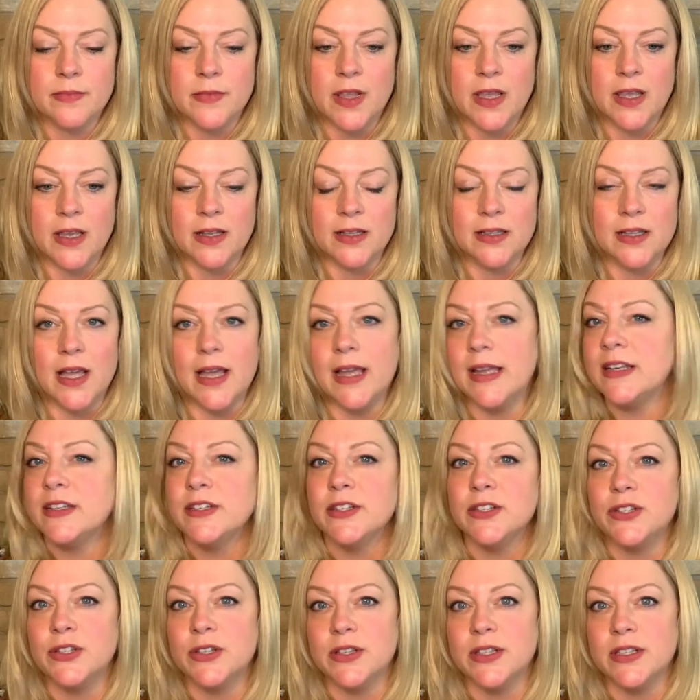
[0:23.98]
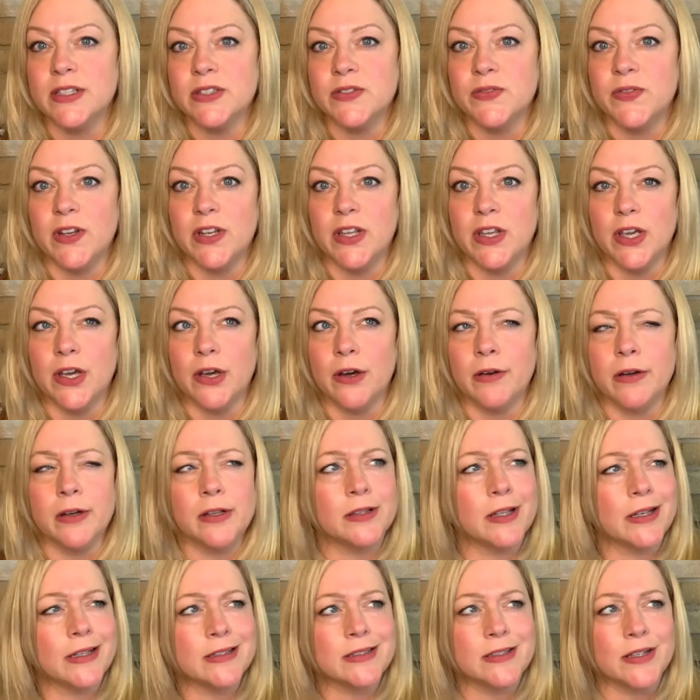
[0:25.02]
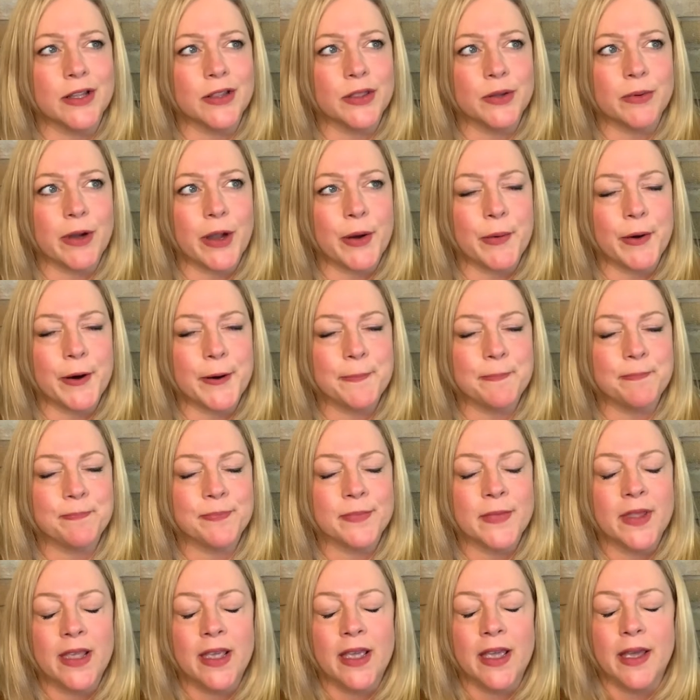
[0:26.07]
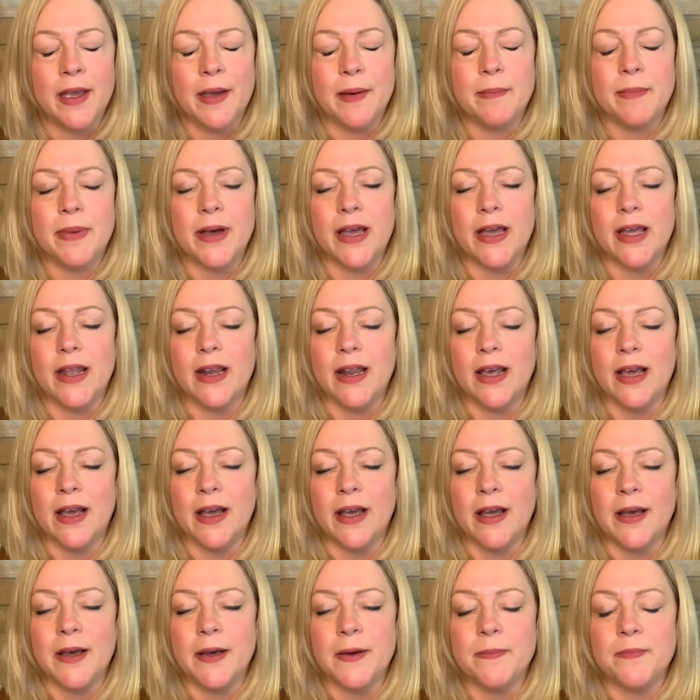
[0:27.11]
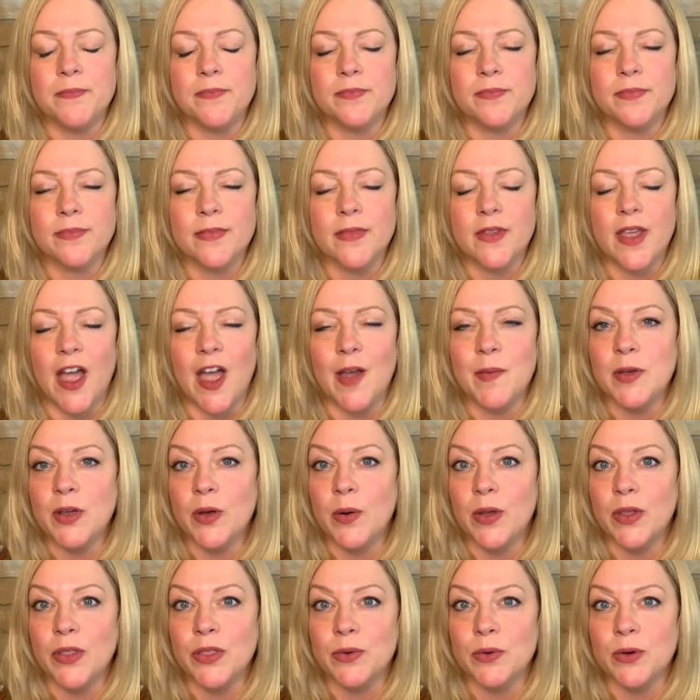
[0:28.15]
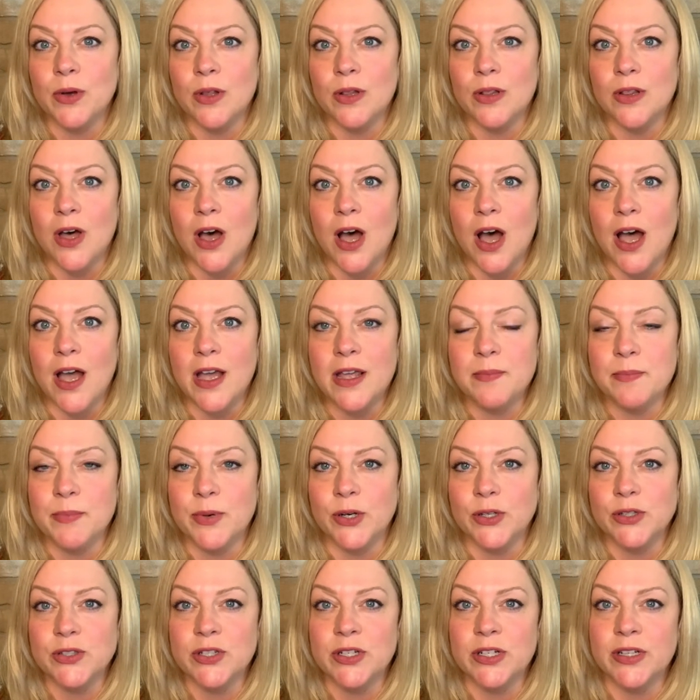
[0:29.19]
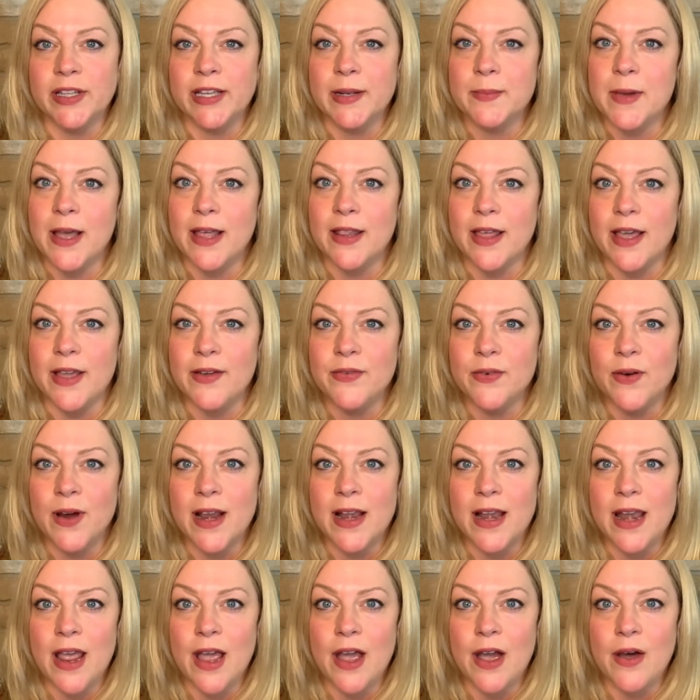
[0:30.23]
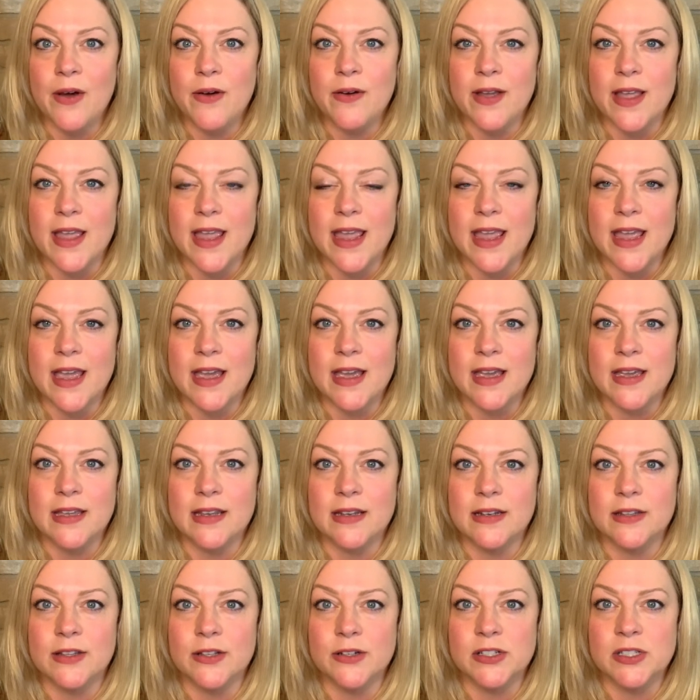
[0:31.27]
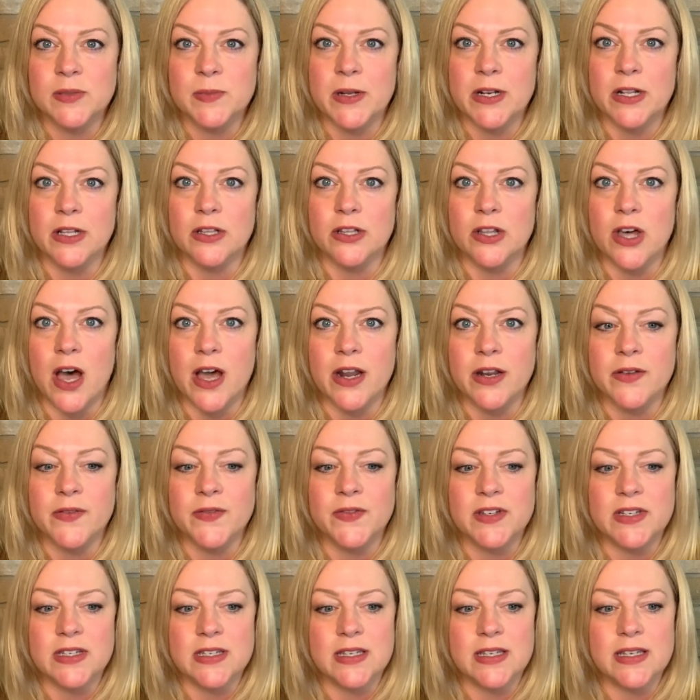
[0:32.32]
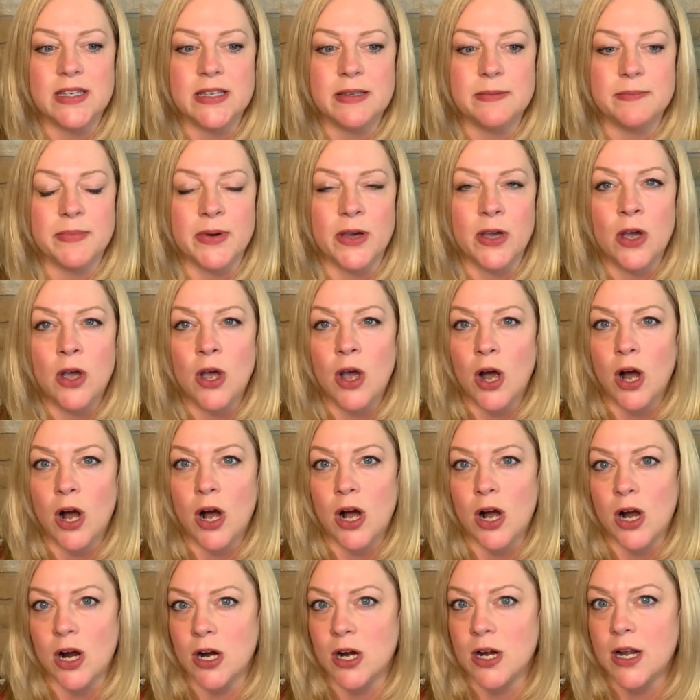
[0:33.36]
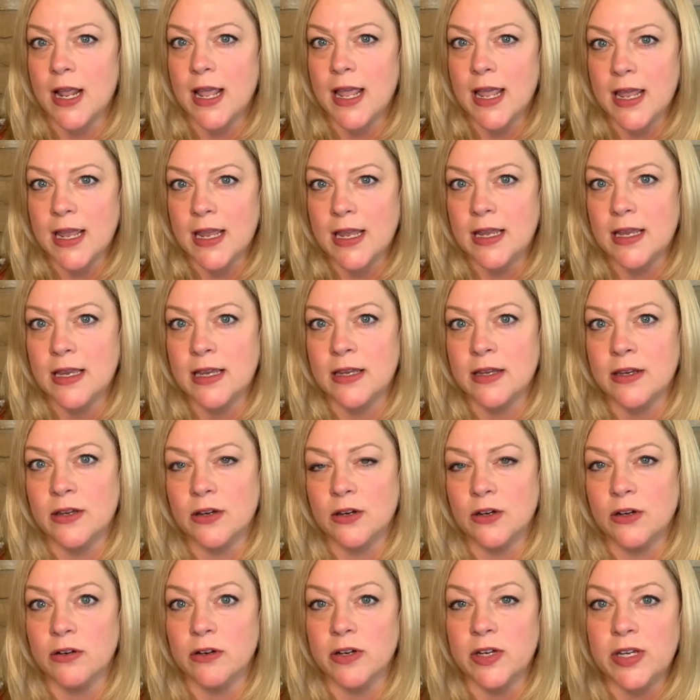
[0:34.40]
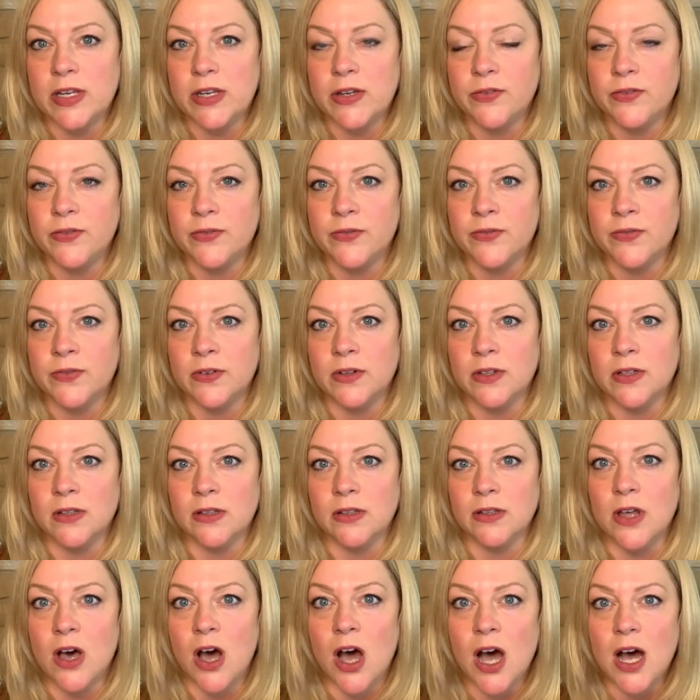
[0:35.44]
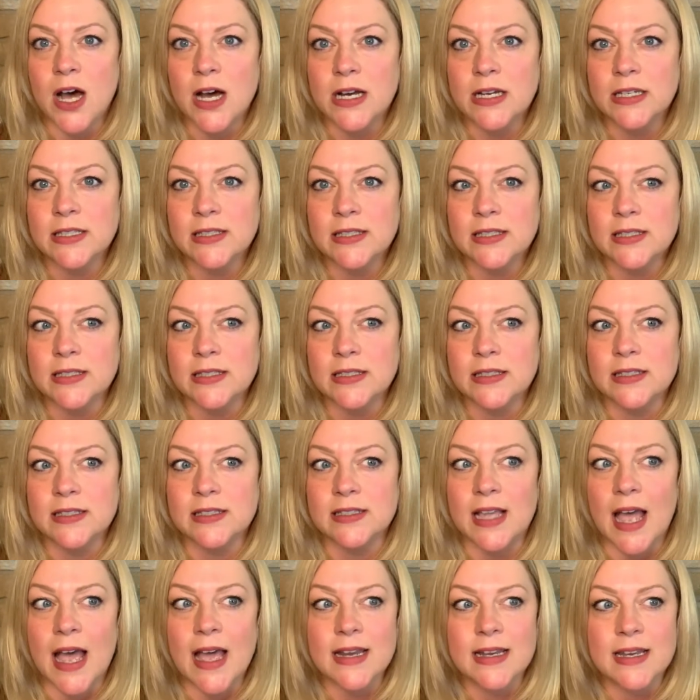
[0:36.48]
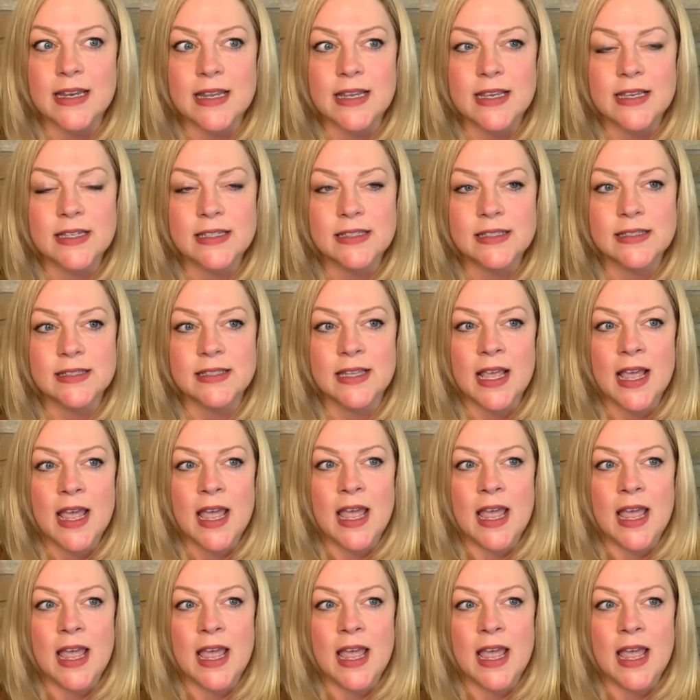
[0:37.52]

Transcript: inclined to do this video. Inclined's not the right word, but I've been going through a lot personally in my life right now, and there's been a lot of deep heartache, grief, loss, sadness,